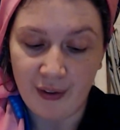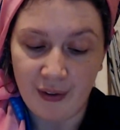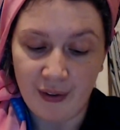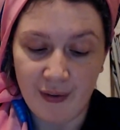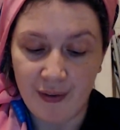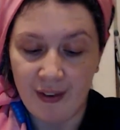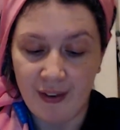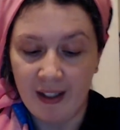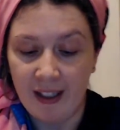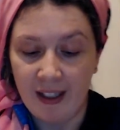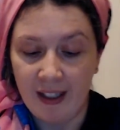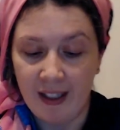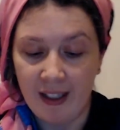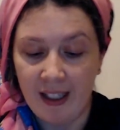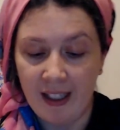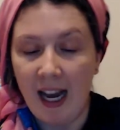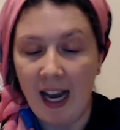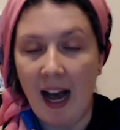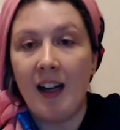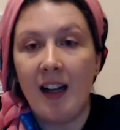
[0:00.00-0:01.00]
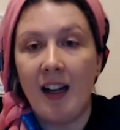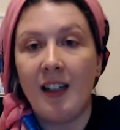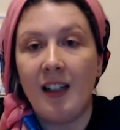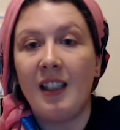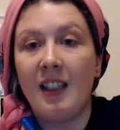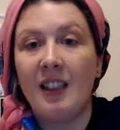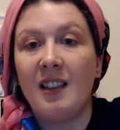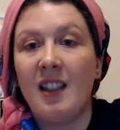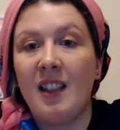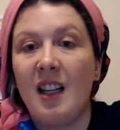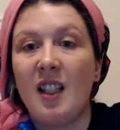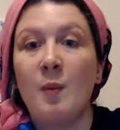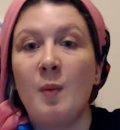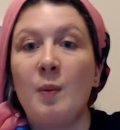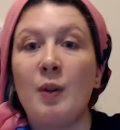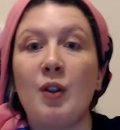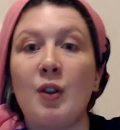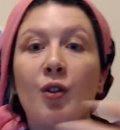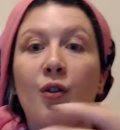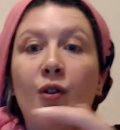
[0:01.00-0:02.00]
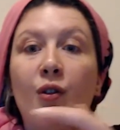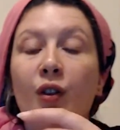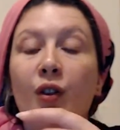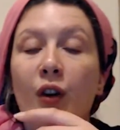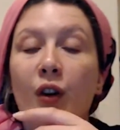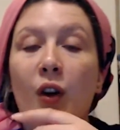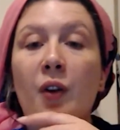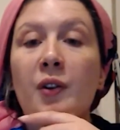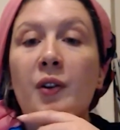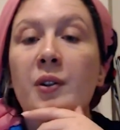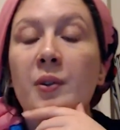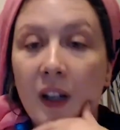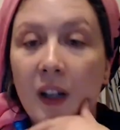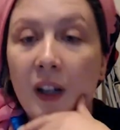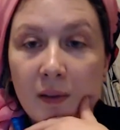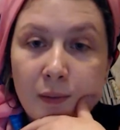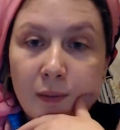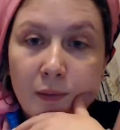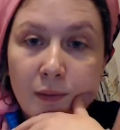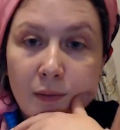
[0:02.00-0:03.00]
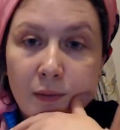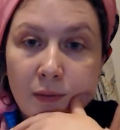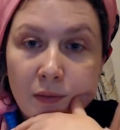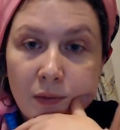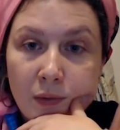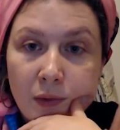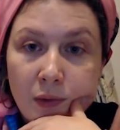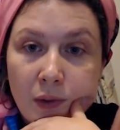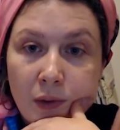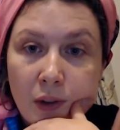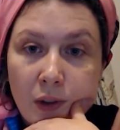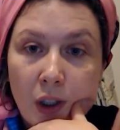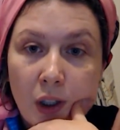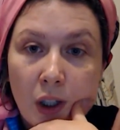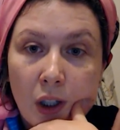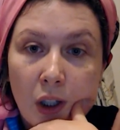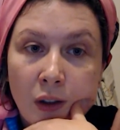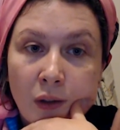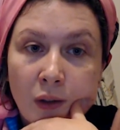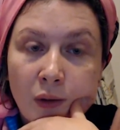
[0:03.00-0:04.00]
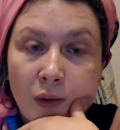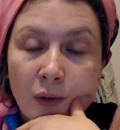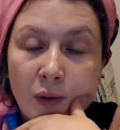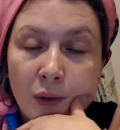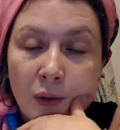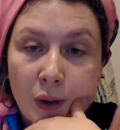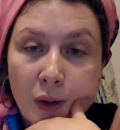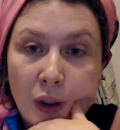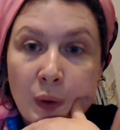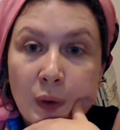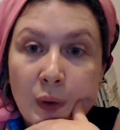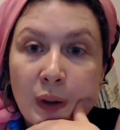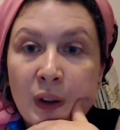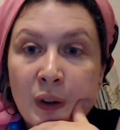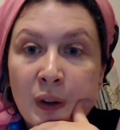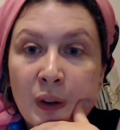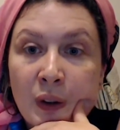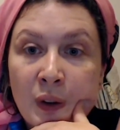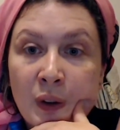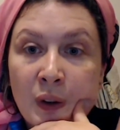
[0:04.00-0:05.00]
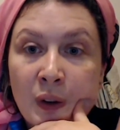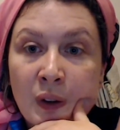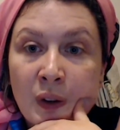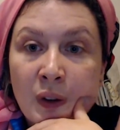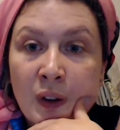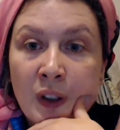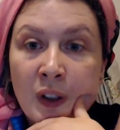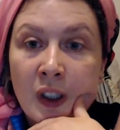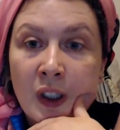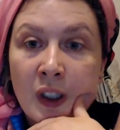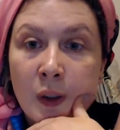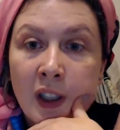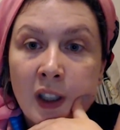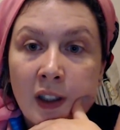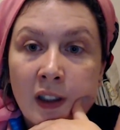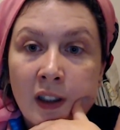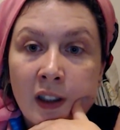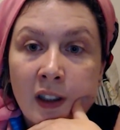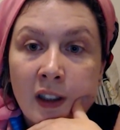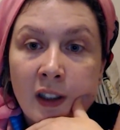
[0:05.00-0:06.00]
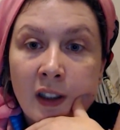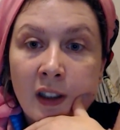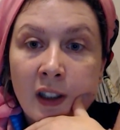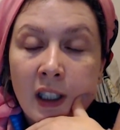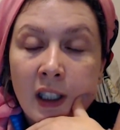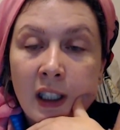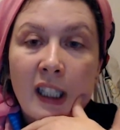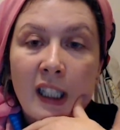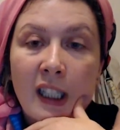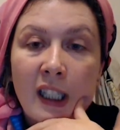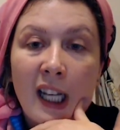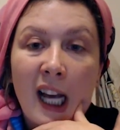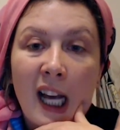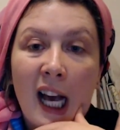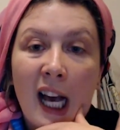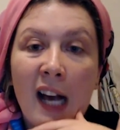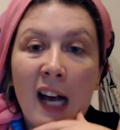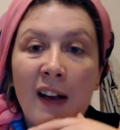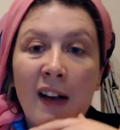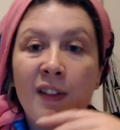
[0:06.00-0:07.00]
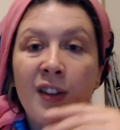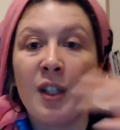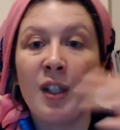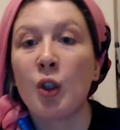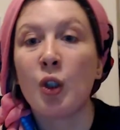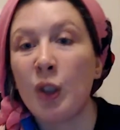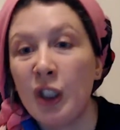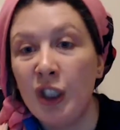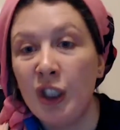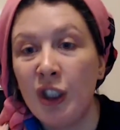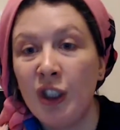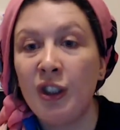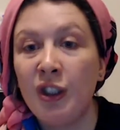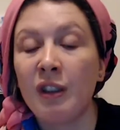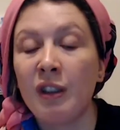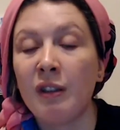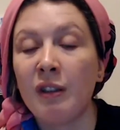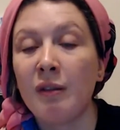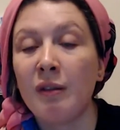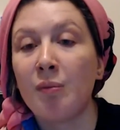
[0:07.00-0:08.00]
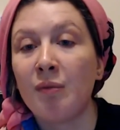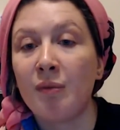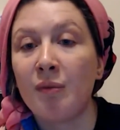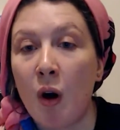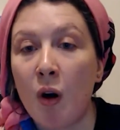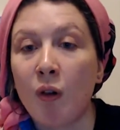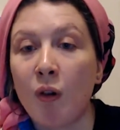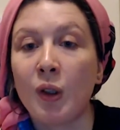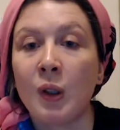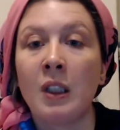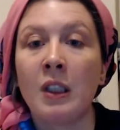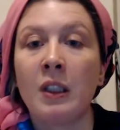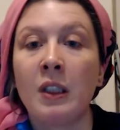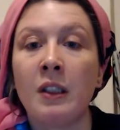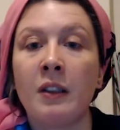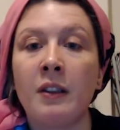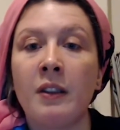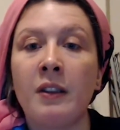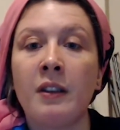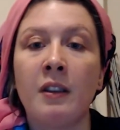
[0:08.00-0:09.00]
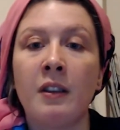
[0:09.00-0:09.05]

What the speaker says: a spiritual philosophy. Do good to each other, have some Christian morals,